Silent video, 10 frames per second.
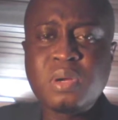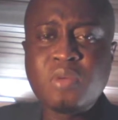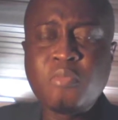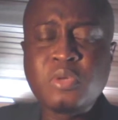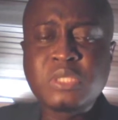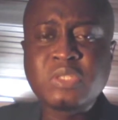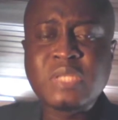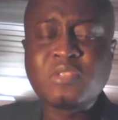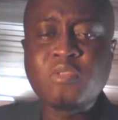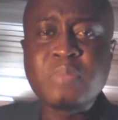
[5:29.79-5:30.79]
remote sales
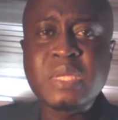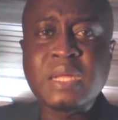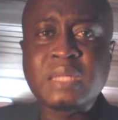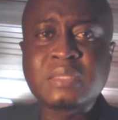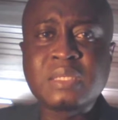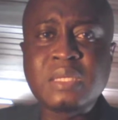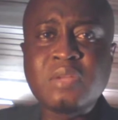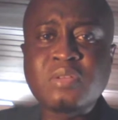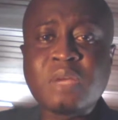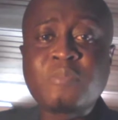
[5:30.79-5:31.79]
does not mean that it
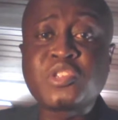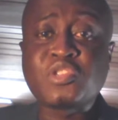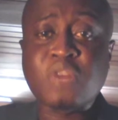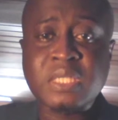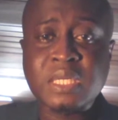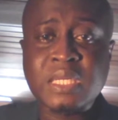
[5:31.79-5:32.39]
doesn't have to be structured.